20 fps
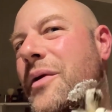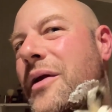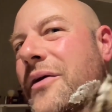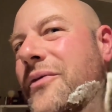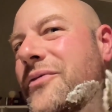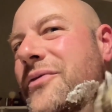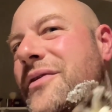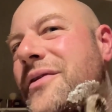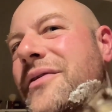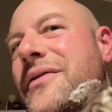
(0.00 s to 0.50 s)

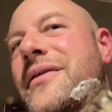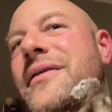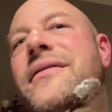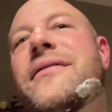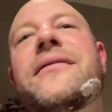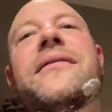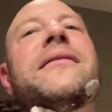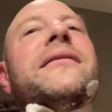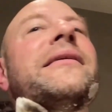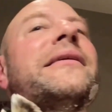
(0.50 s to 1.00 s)
left in
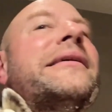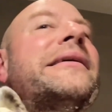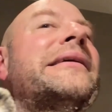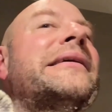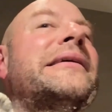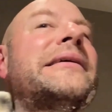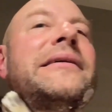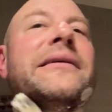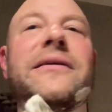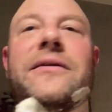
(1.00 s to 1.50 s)
this
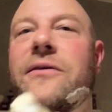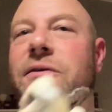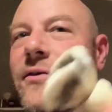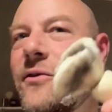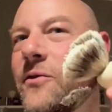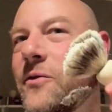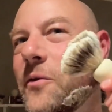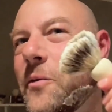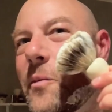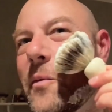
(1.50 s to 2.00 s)

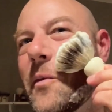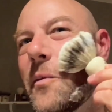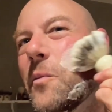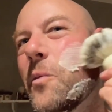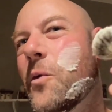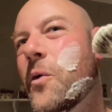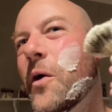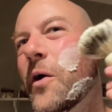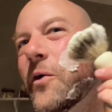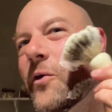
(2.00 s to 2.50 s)
stupid
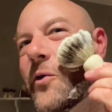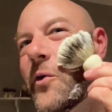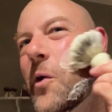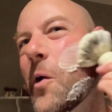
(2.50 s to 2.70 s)
brush.